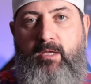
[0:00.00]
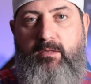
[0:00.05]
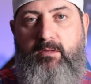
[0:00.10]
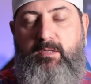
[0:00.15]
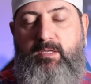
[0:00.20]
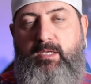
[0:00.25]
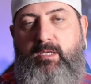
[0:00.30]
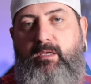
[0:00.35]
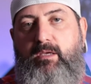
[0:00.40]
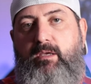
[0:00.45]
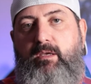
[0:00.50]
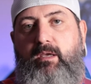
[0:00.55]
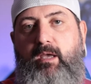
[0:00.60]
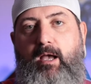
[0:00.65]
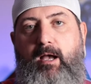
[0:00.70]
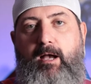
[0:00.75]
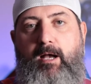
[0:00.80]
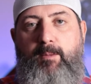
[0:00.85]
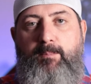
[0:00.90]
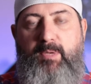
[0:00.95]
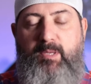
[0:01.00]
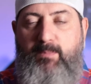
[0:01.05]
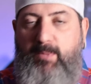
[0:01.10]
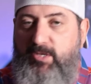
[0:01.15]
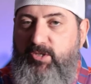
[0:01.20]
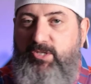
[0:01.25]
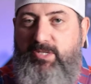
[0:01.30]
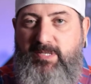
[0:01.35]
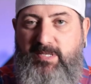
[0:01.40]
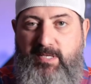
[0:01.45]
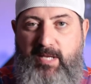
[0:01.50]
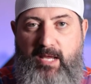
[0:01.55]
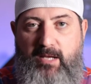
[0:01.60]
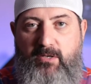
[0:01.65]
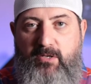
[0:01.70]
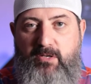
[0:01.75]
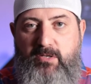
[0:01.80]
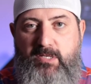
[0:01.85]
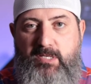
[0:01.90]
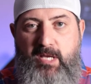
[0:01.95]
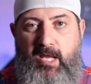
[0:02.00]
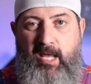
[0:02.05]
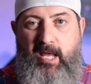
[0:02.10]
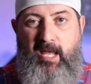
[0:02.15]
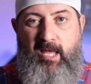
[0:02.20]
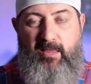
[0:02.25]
the emission standards.